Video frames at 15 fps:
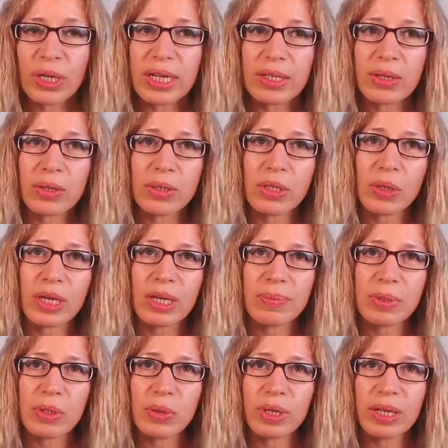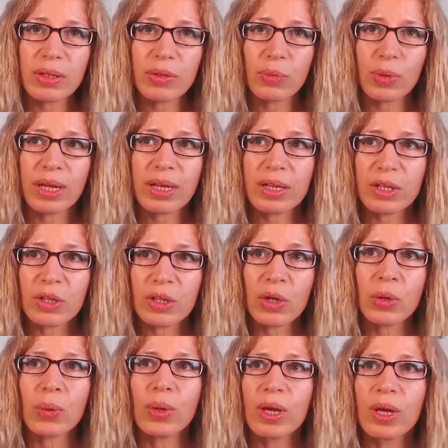And it also helps students when, you
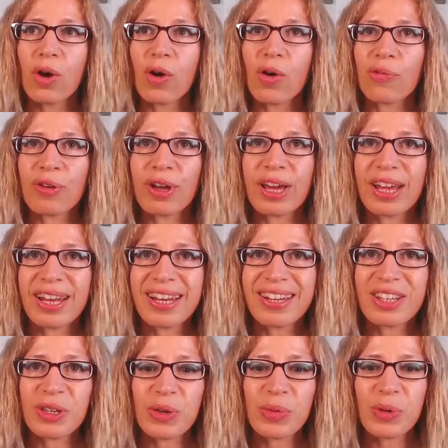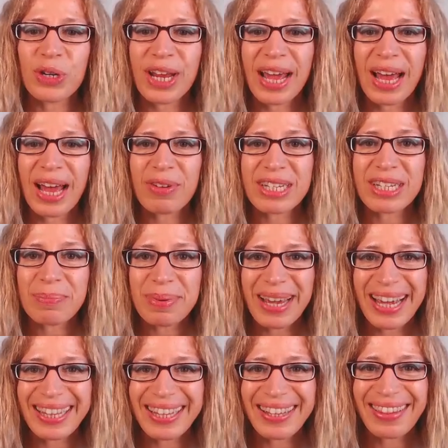know, often you want to have a
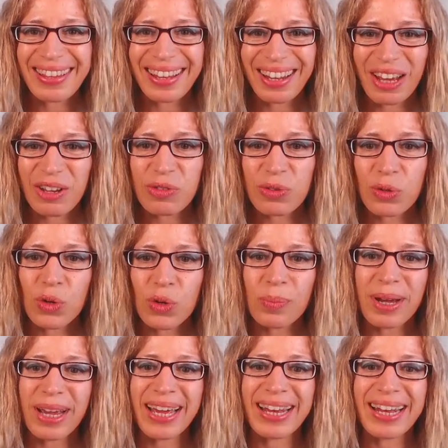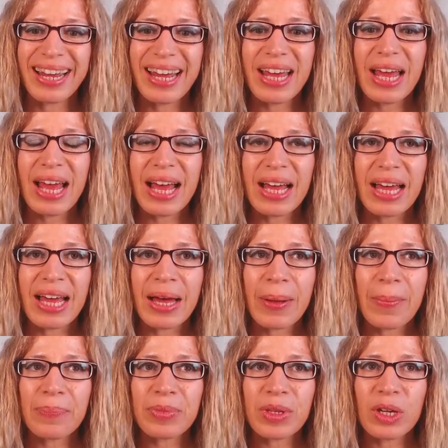debate in the classroom and
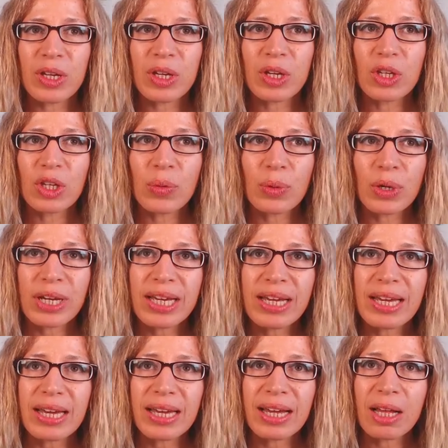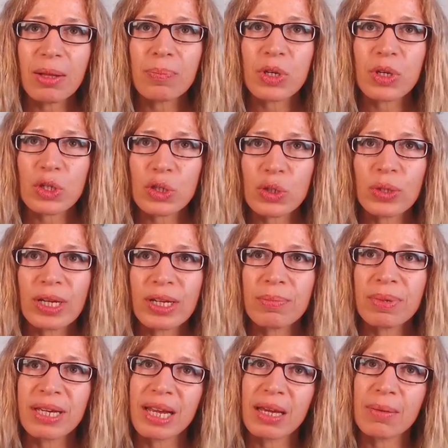you want to help your student
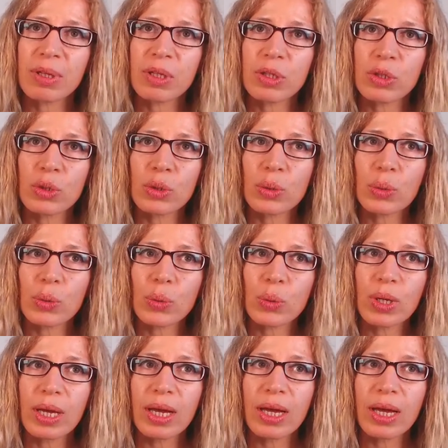being able to